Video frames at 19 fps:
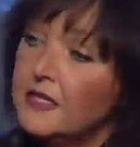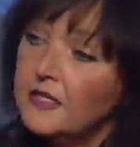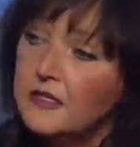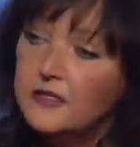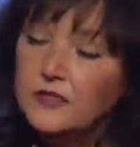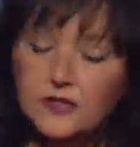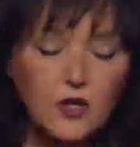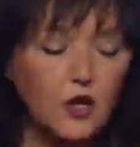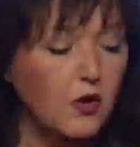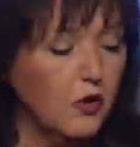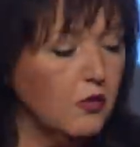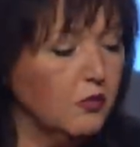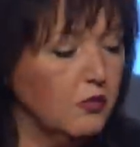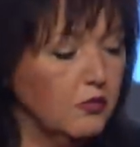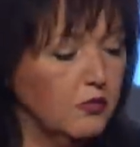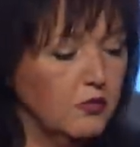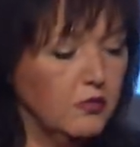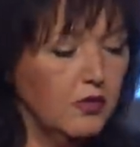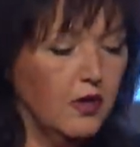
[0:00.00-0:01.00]
So,
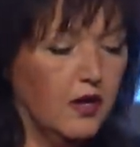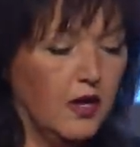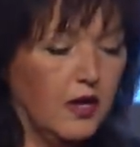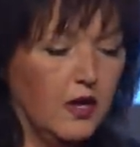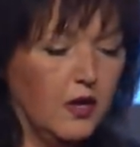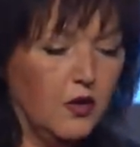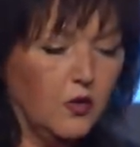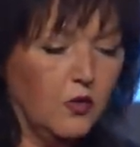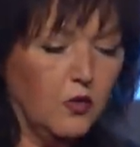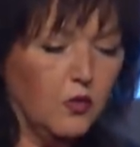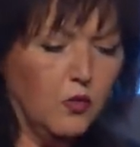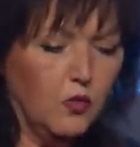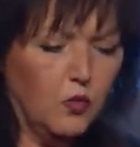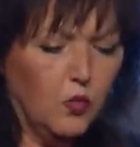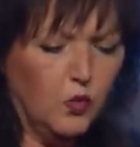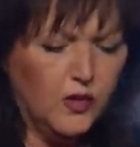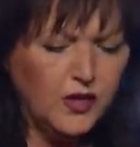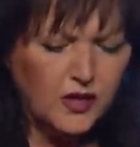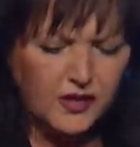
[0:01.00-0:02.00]

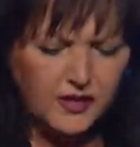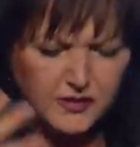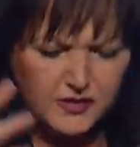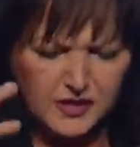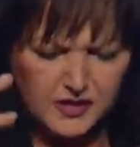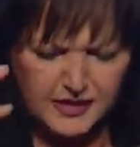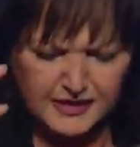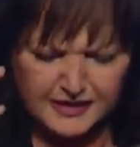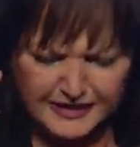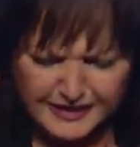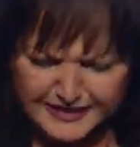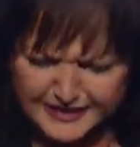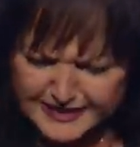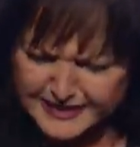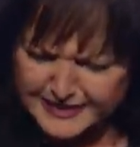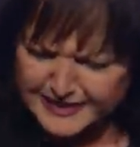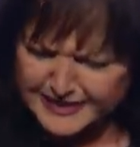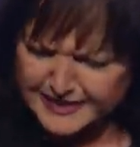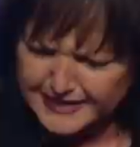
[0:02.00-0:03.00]
we're going to
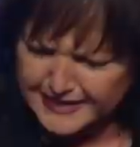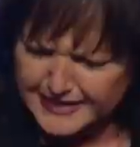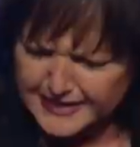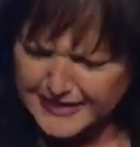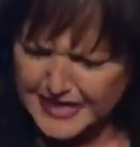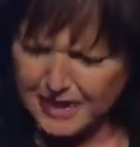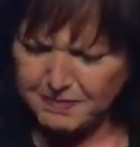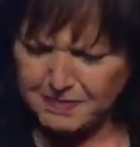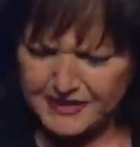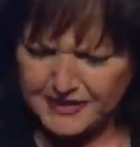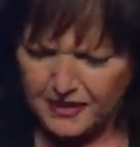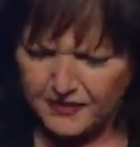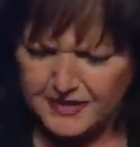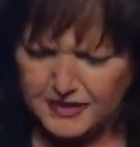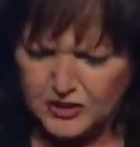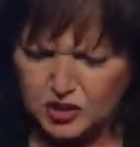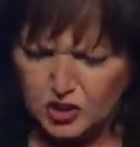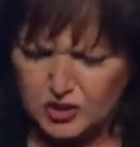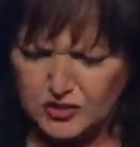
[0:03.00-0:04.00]
step into
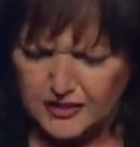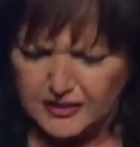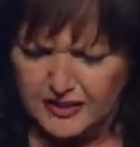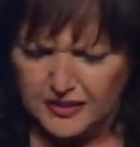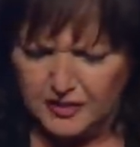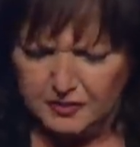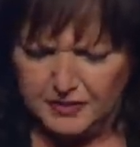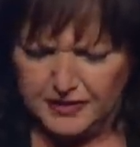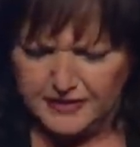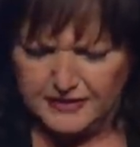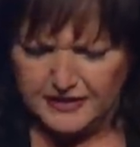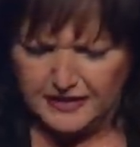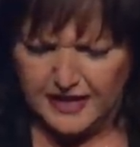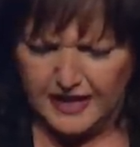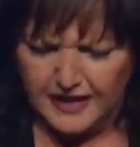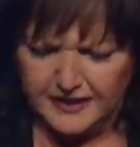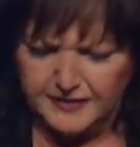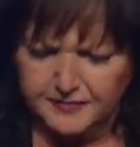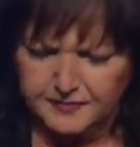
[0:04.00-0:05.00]
this just a little bit tonight.
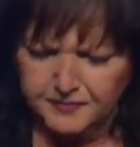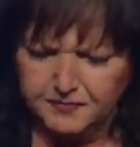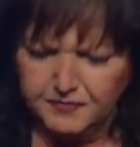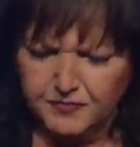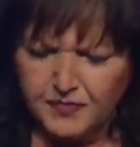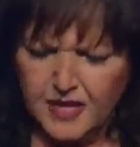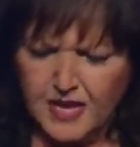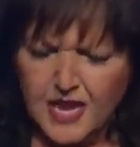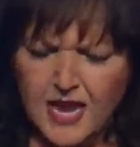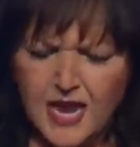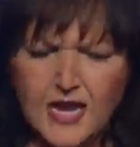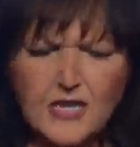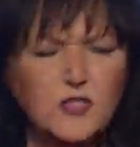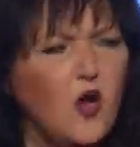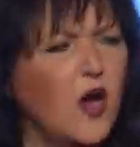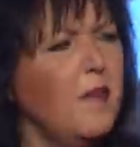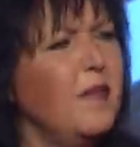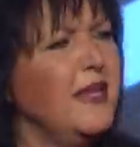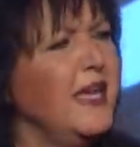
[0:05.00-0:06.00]
So
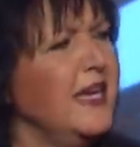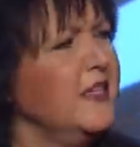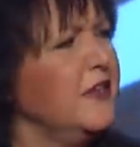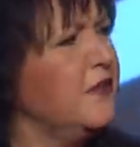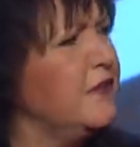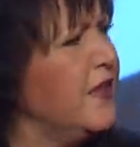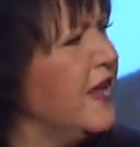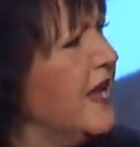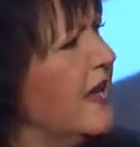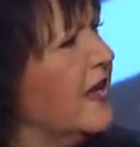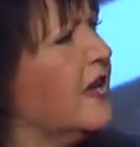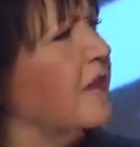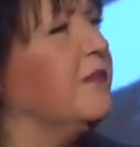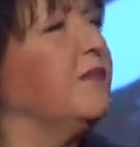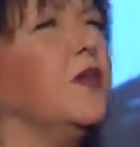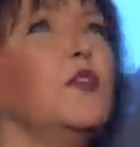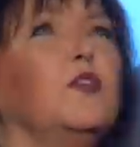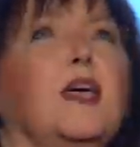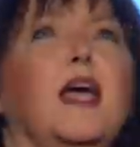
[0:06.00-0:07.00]
I began to think,
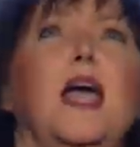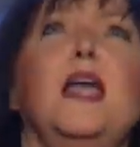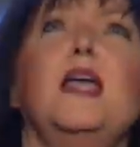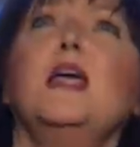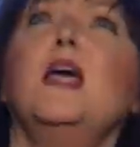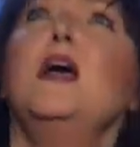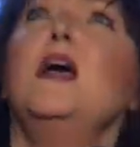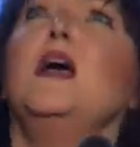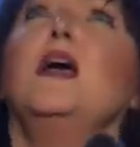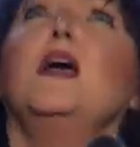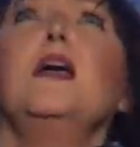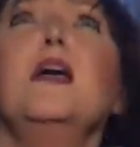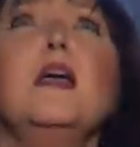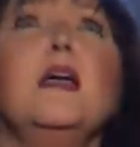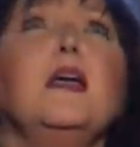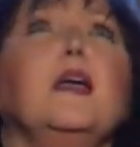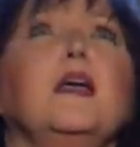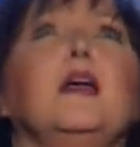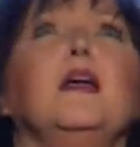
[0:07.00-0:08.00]
okay,
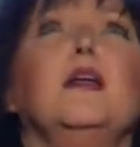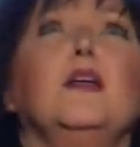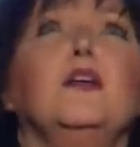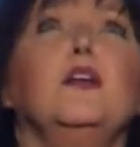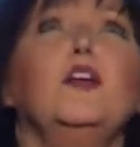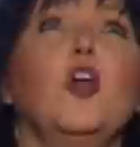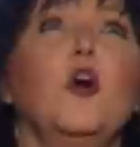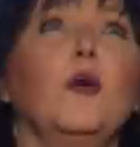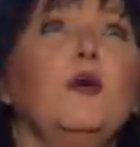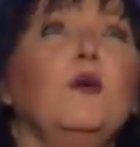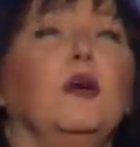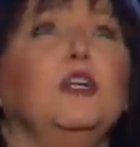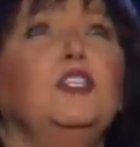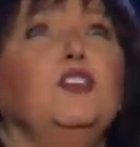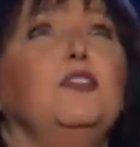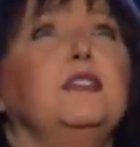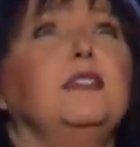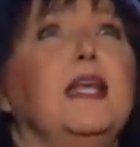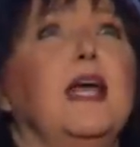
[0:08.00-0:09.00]
knowing what
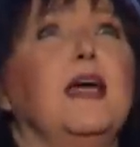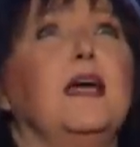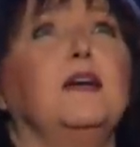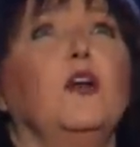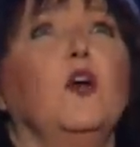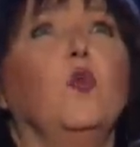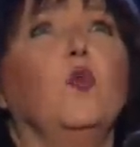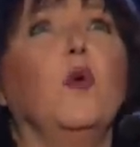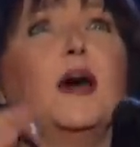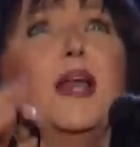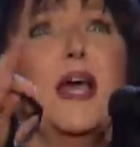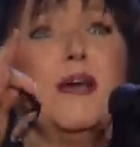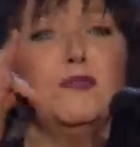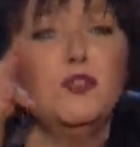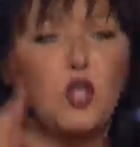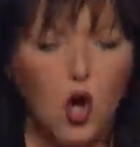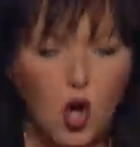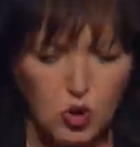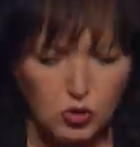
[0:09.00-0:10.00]
you said, what I've
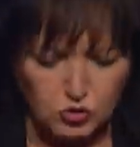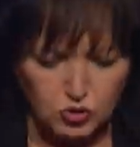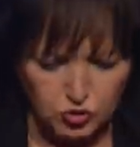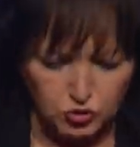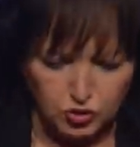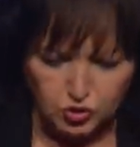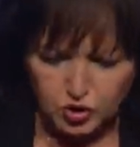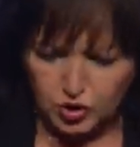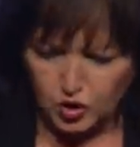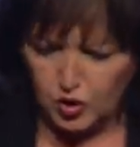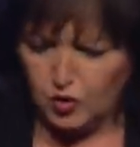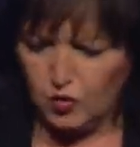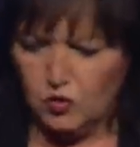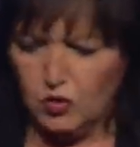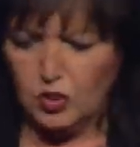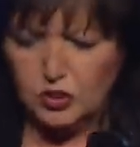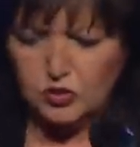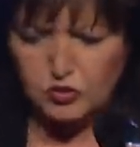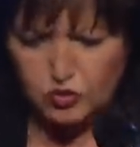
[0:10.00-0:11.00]
told you to do,
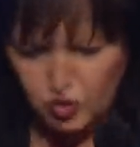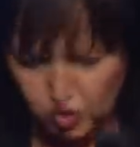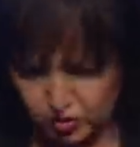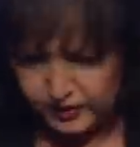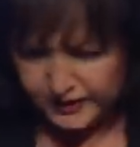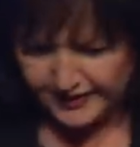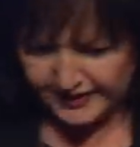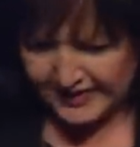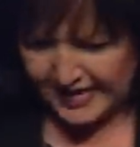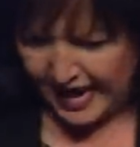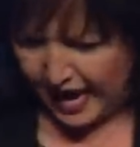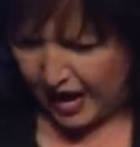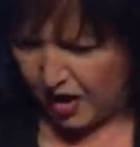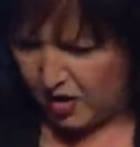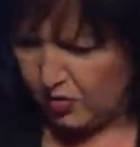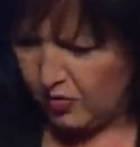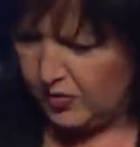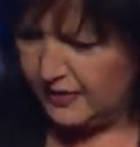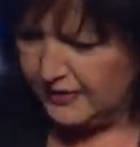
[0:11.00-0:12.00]
do it
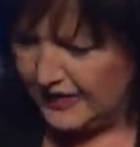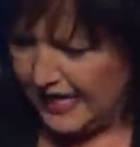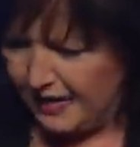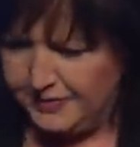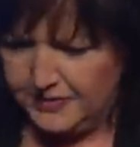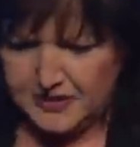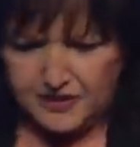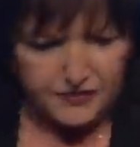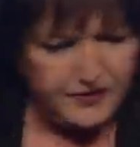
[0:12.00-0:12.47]
now. Time is of